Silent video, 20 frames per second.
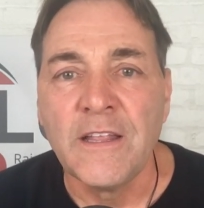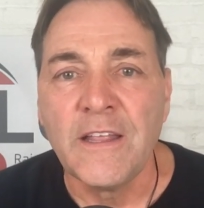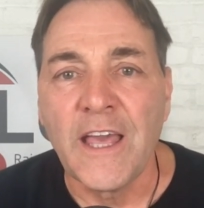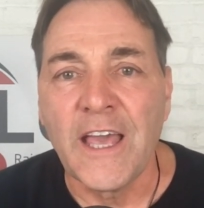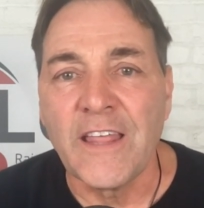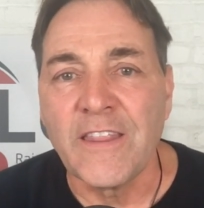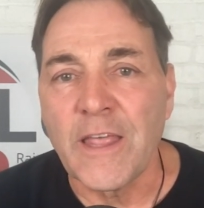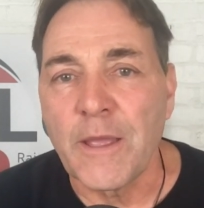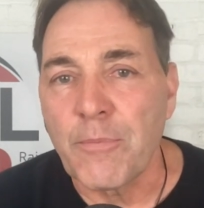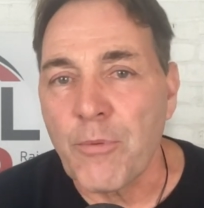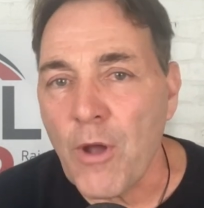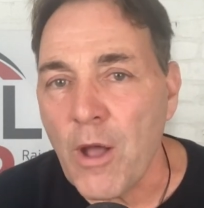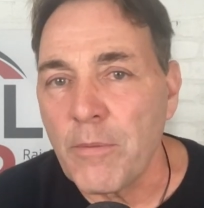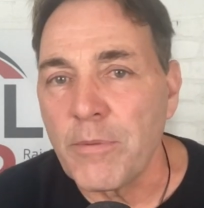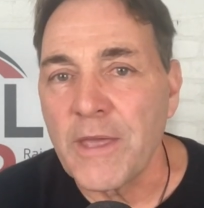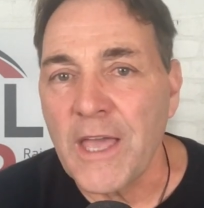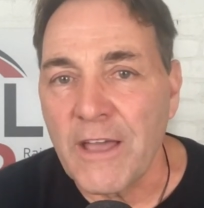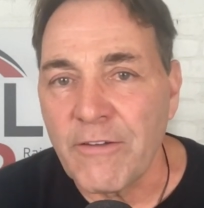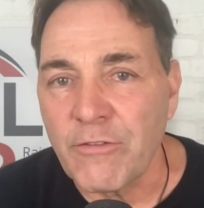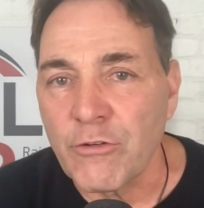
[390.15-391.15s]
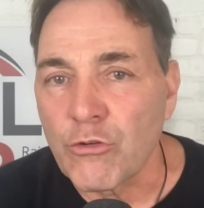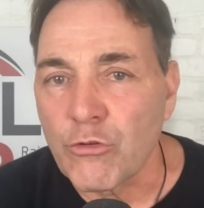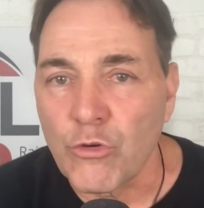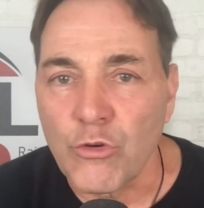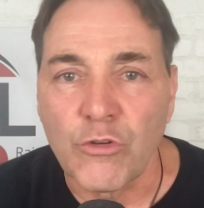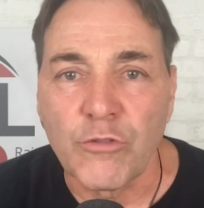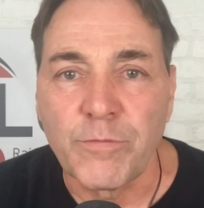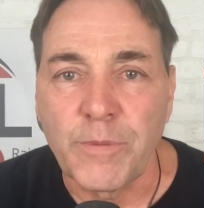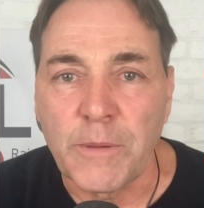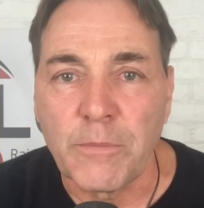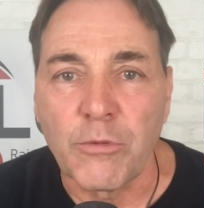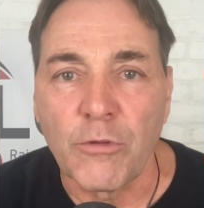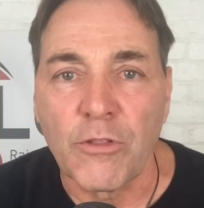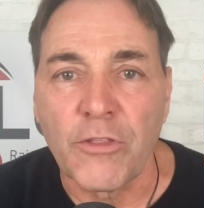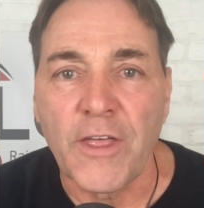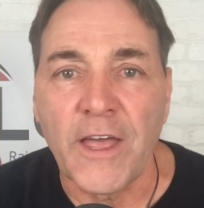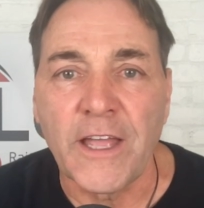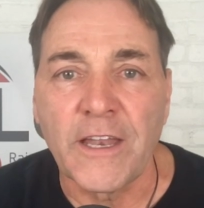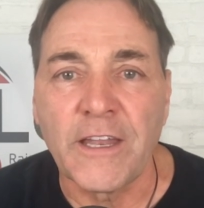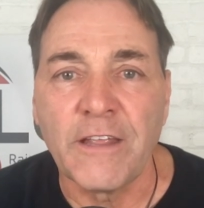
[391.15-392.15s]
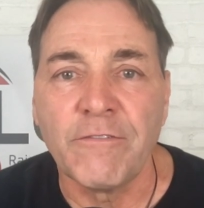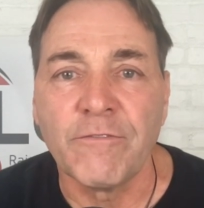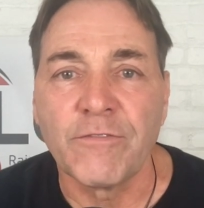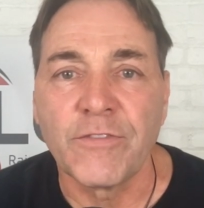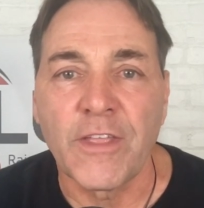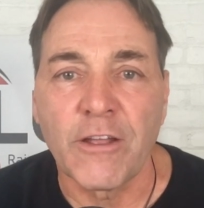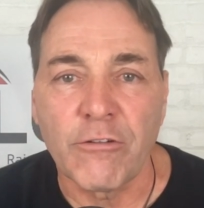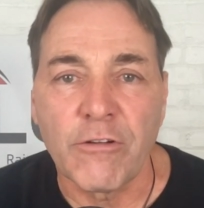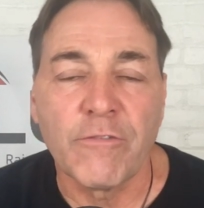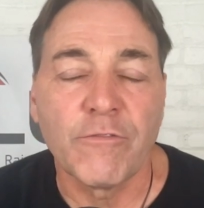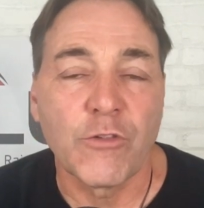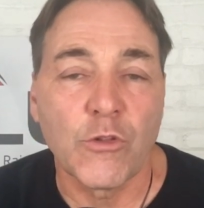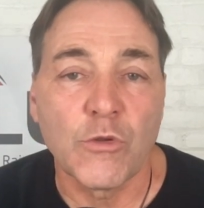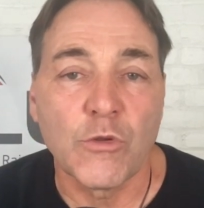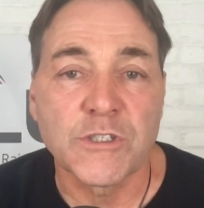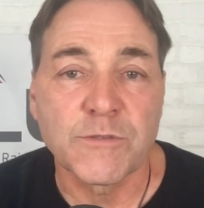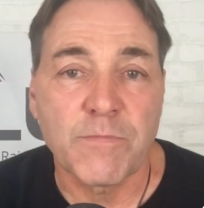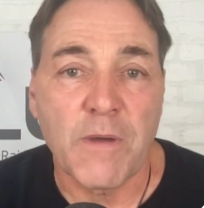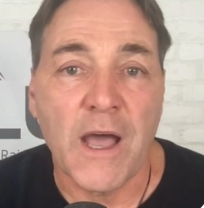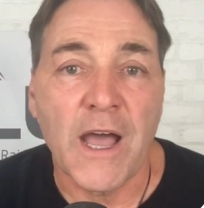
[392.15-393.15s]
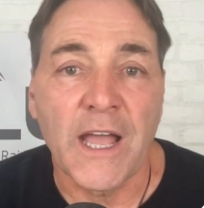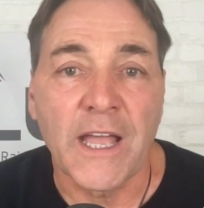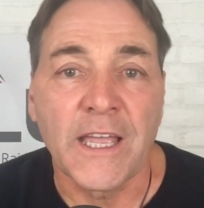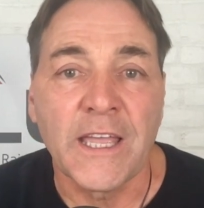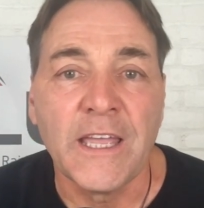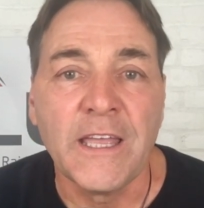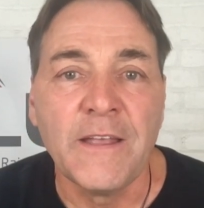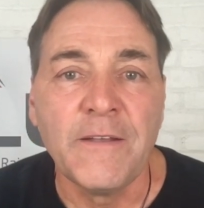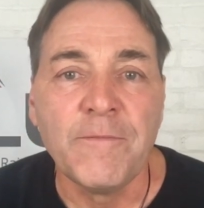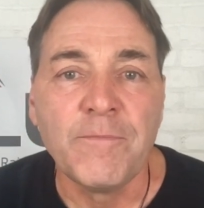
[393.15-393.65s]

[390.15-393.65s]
and they probably have a crew of people that they're influenced by